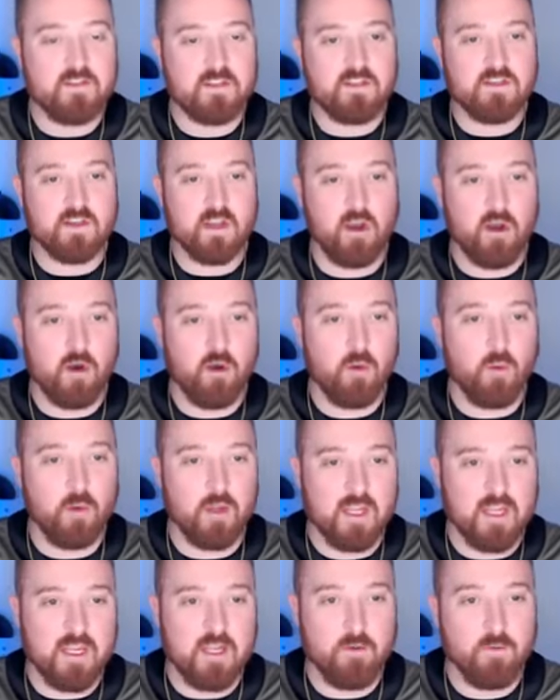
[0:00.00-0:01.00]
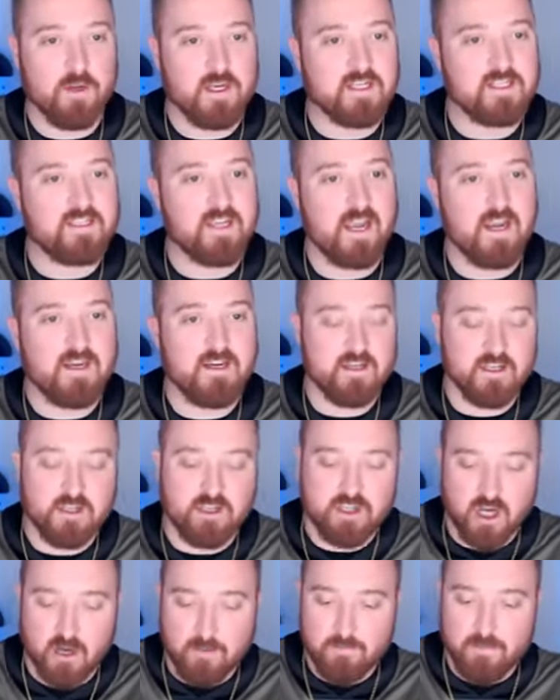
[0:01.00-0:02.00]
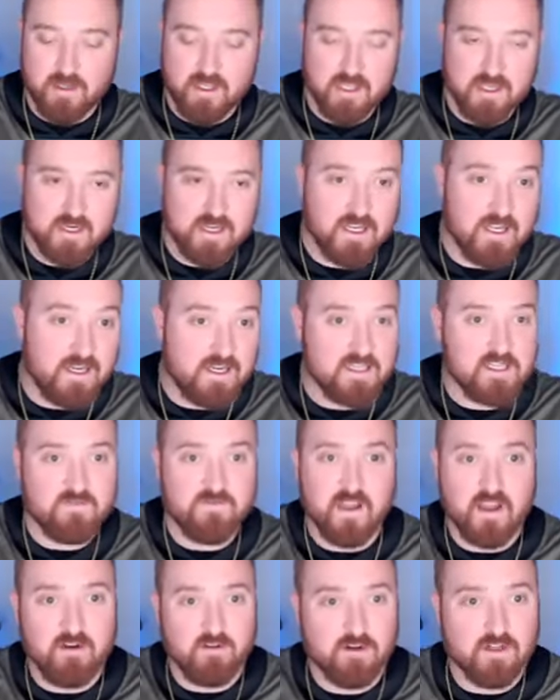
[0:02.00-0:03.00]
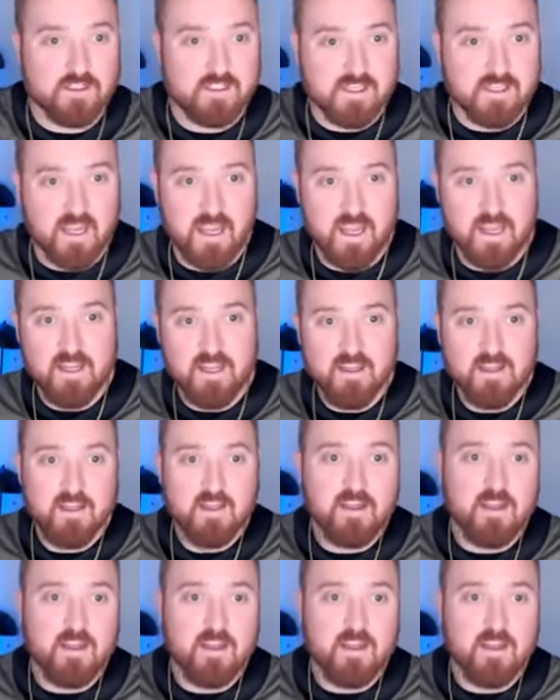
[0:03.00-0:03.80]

So we we decided to jump in. It is Veterans Day.